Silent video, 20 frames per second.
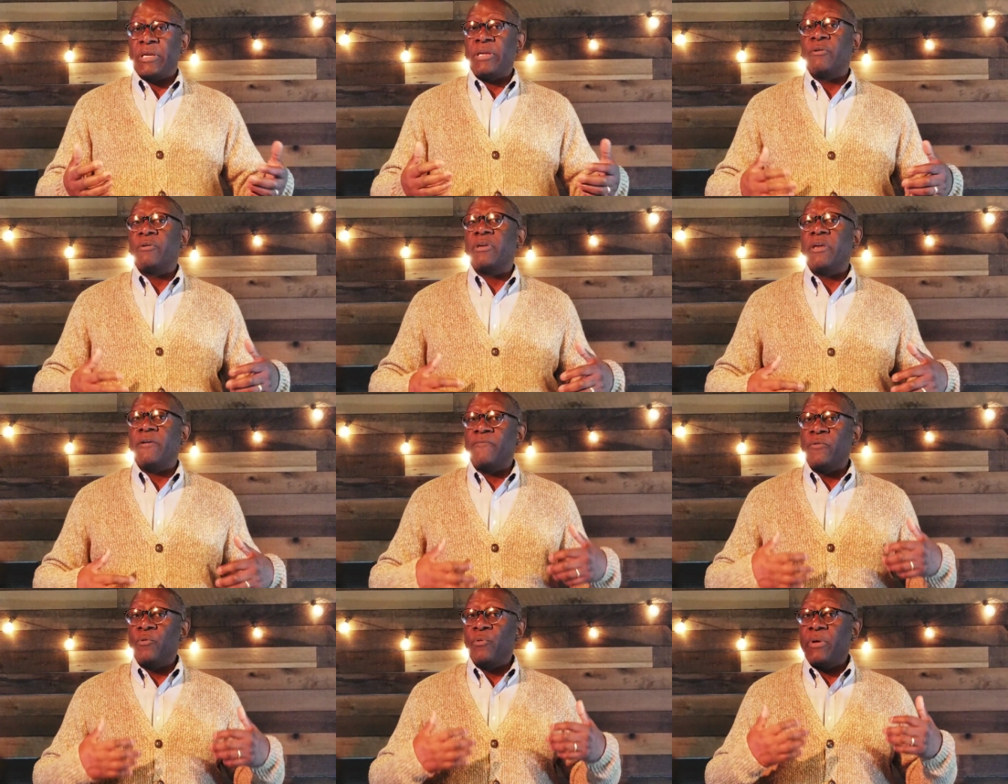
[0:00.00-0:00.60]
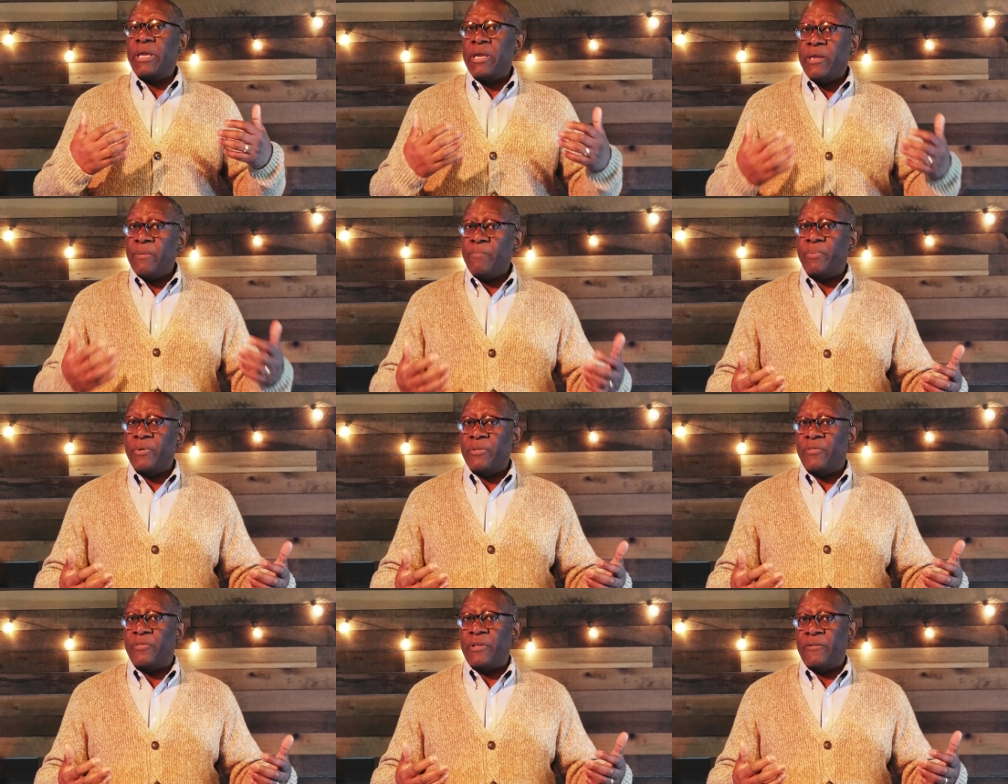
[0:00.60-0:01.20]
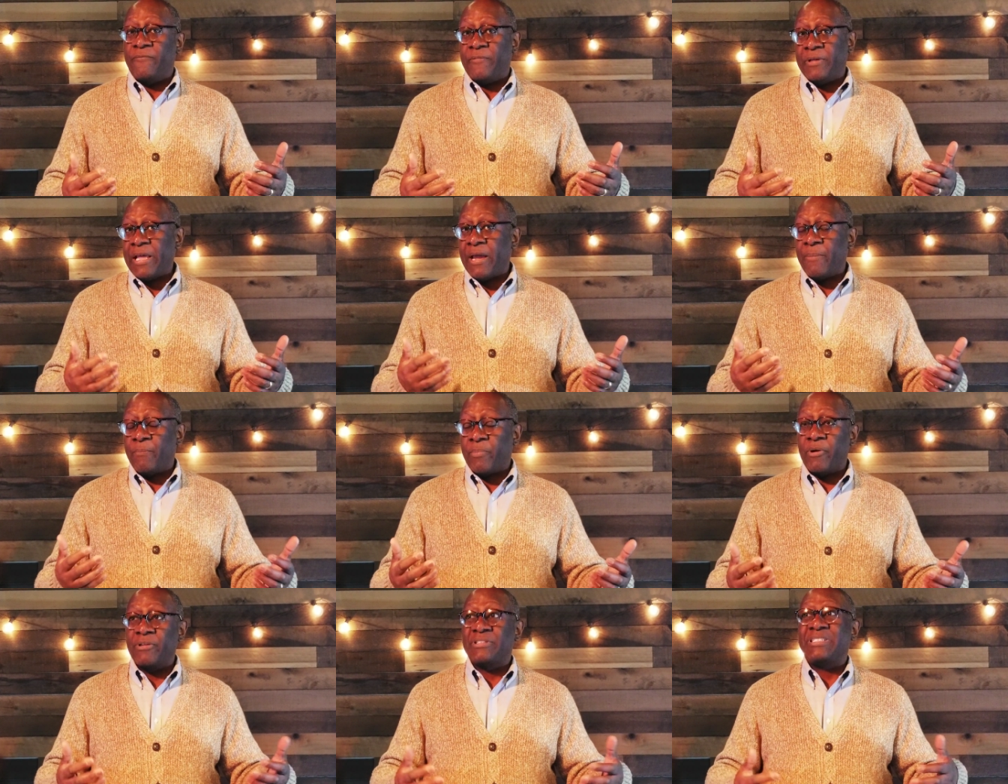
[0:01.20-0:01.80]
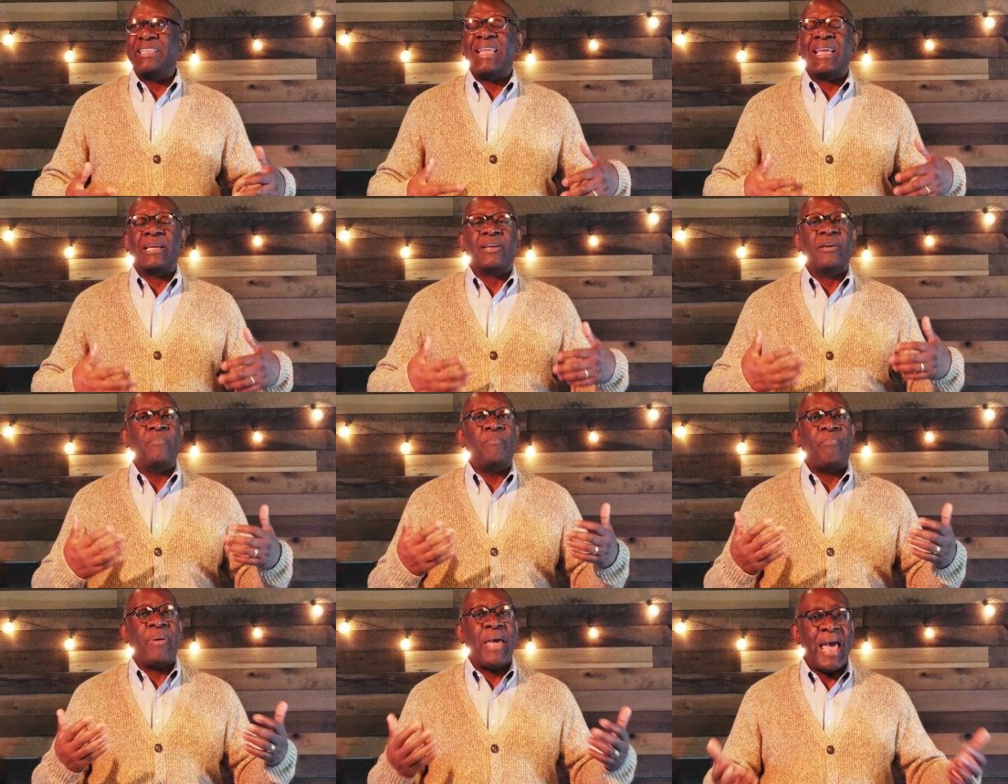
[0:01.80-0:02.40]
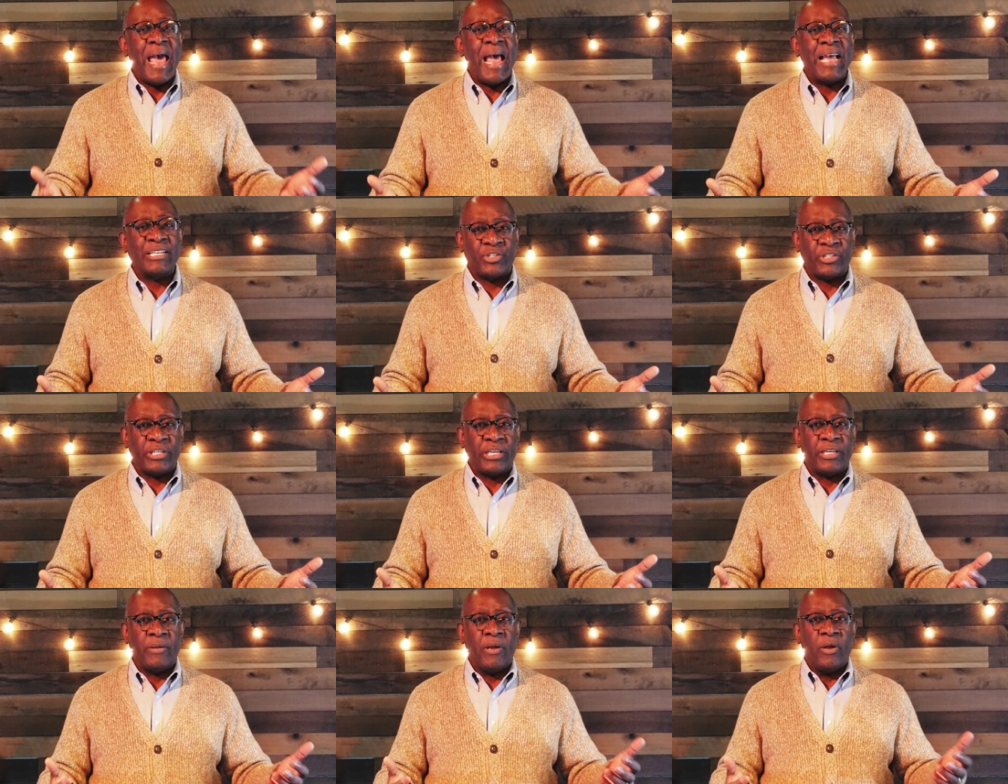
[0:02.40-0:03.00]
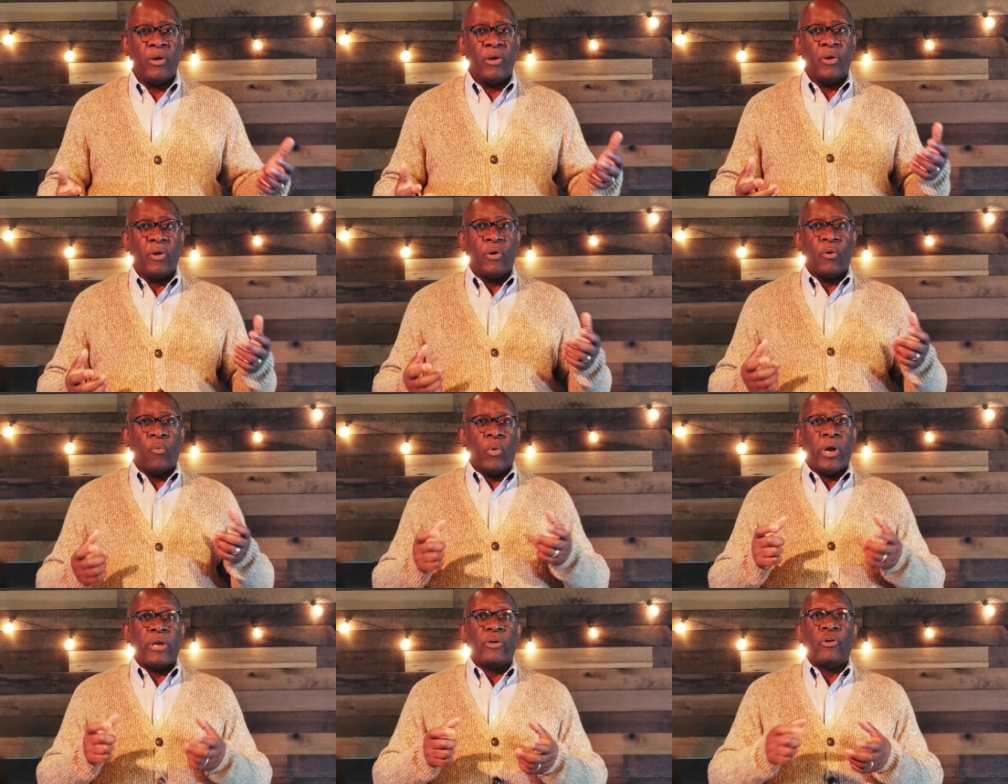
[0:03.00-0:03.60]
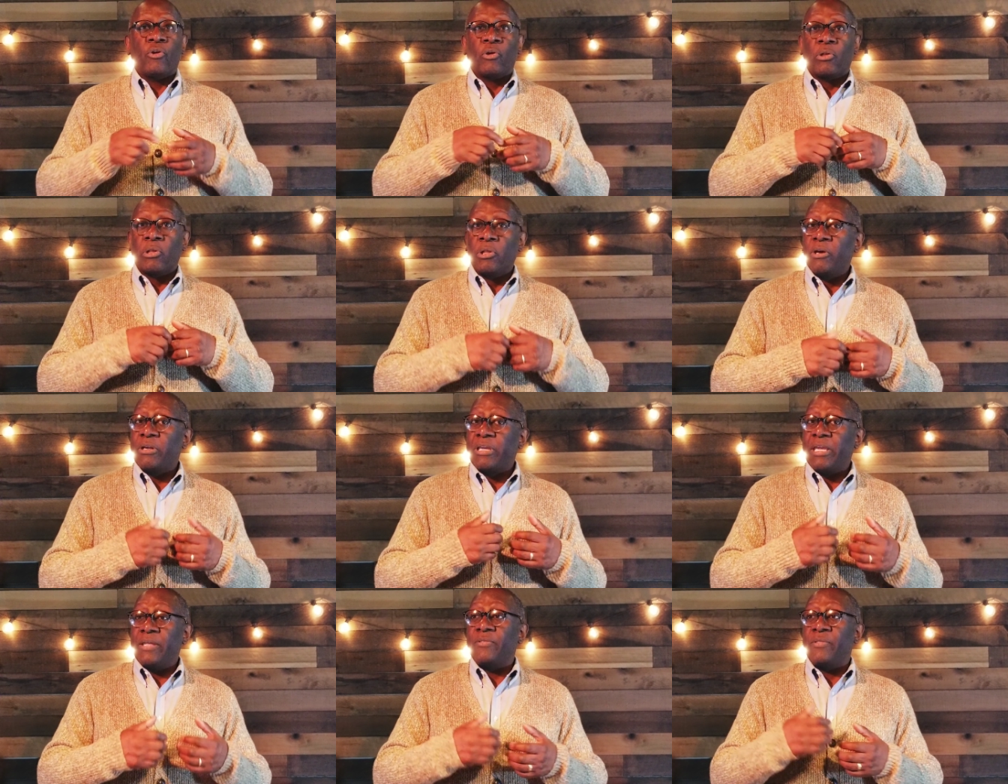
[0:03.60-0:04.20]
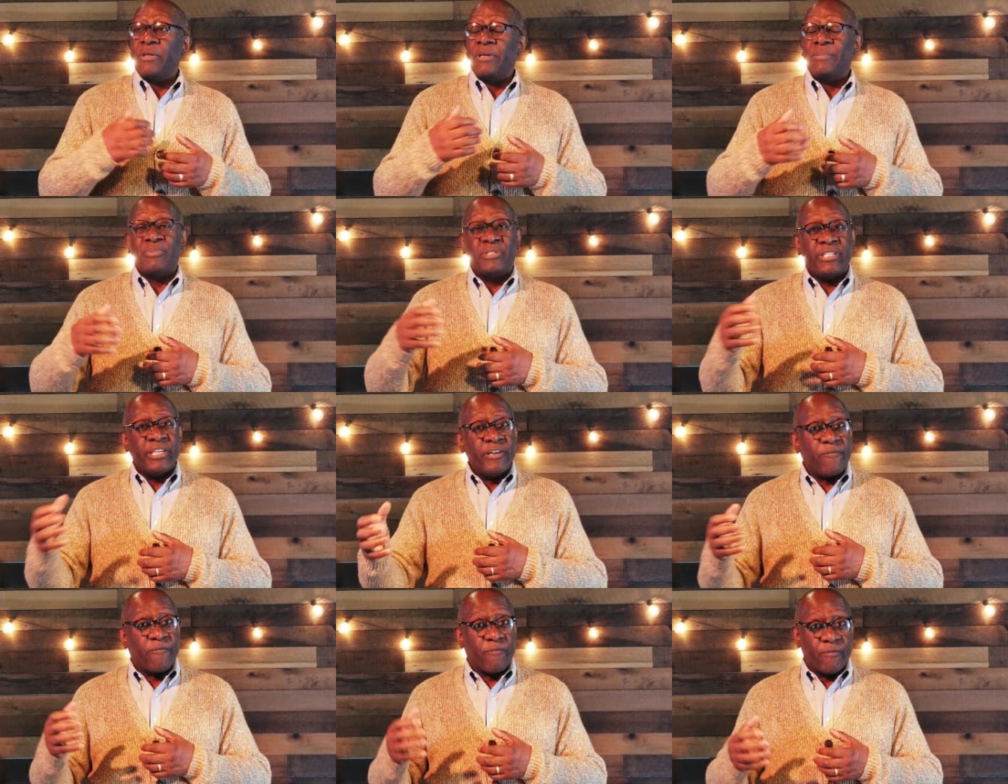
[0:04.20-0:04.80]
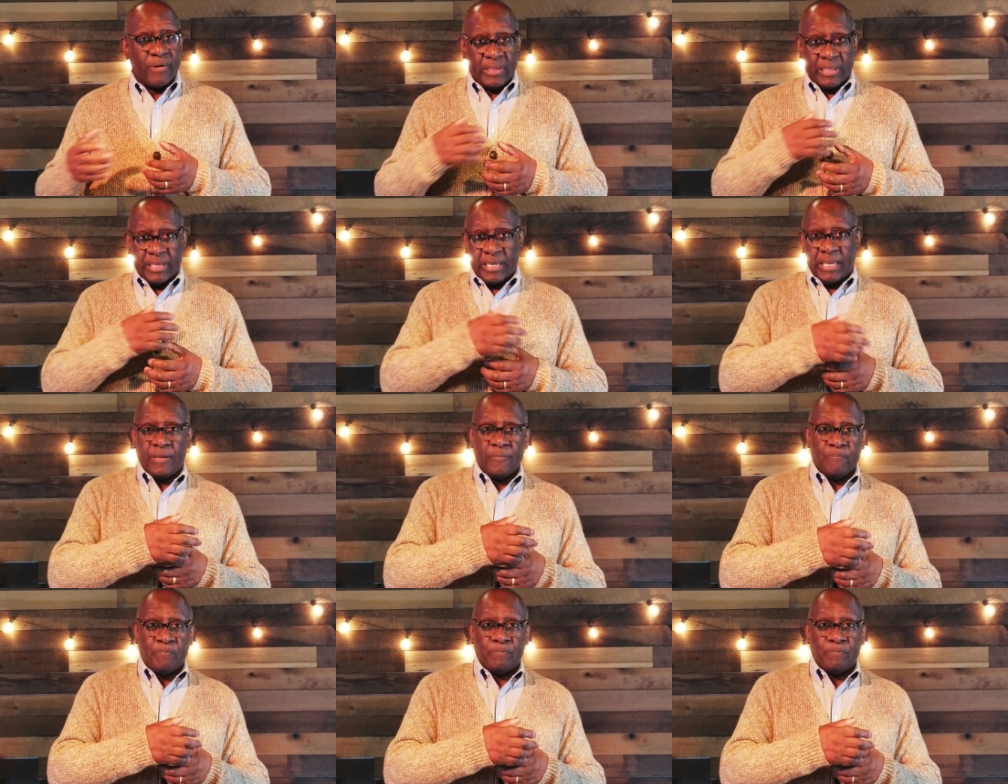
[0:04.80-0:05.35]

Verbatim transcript: He'll give you empathy for that person and compassion where you'll look at them differently.